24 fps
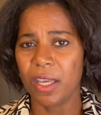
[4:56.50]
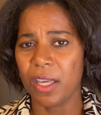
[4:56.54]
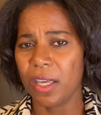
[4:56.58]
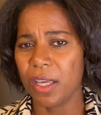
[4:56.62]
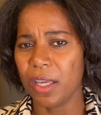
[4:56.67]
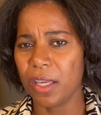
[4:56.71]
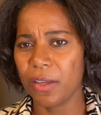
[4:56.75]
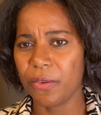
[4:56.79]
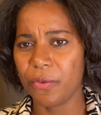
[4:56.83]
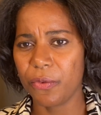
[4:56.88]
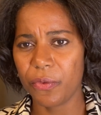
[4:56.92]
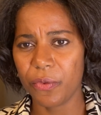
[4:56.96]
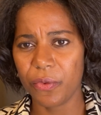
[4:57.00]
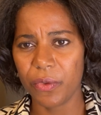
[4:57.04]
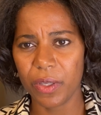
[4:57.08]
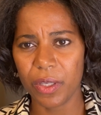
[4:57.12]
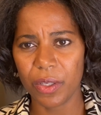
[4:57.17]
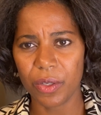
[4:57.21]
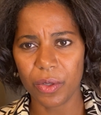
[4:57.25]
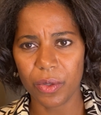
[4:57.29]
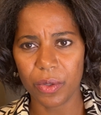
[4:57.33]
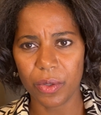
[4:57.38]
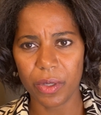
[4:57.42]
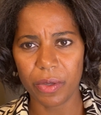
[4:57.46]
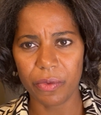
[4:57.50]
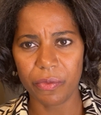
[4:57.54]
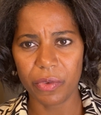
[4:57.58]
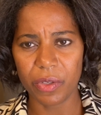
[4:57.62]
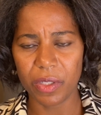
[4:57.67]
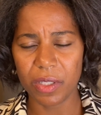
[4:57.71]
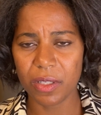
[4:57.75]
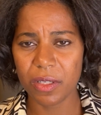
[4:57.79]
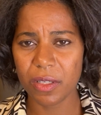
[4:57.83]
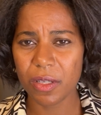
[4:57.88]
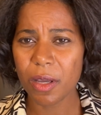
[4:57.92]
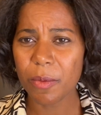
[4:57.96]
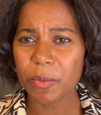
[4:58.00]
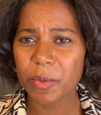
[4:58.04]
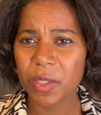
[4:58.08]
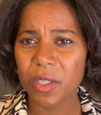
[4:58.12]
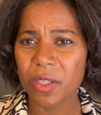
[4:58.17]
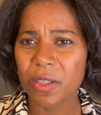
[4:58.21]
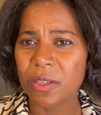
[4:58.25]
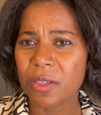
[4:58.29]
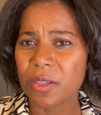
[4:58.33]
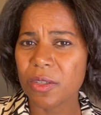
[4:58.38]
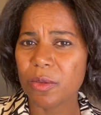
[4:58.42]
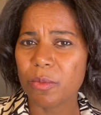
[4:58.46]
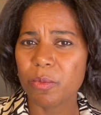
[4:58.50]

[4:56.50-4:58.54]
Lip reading: if if it's substance